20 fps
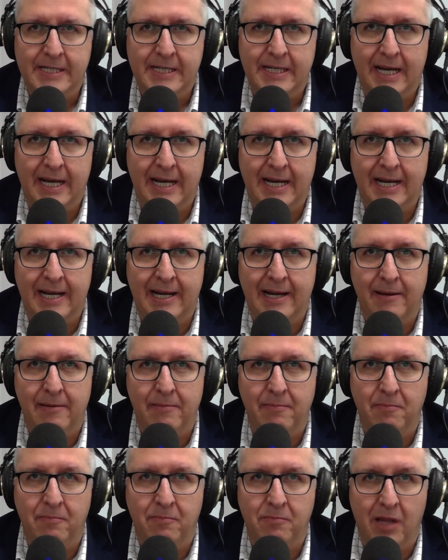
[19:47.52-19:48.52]

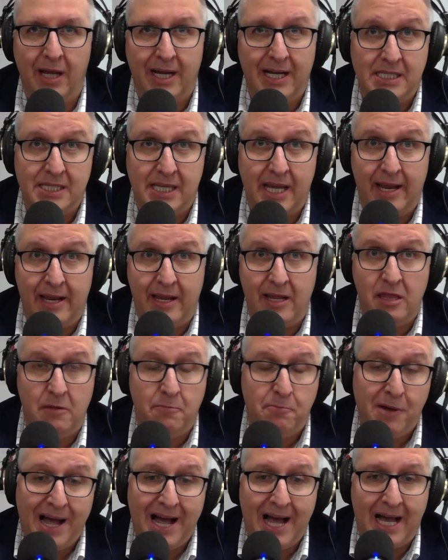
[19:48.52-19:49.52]
like I said, in the
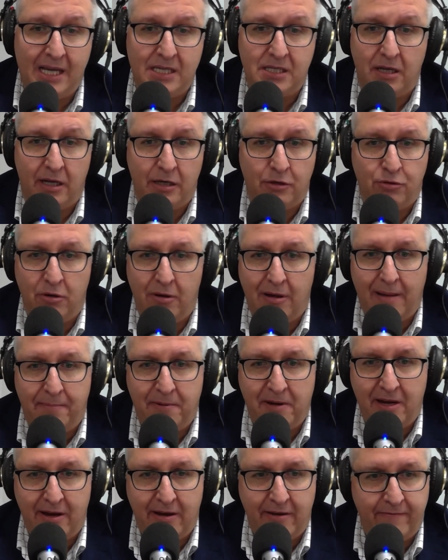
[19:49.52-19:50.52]
past, I grew up
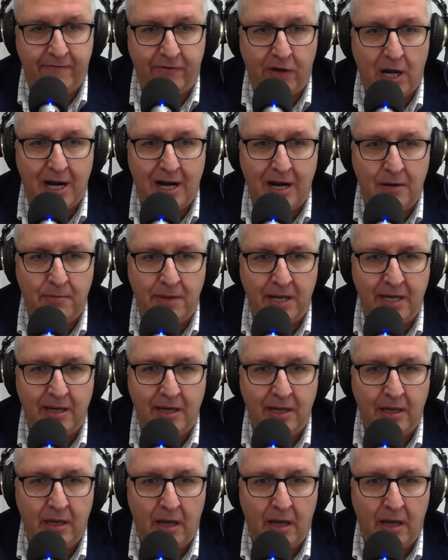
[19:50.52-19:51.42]
in an environment,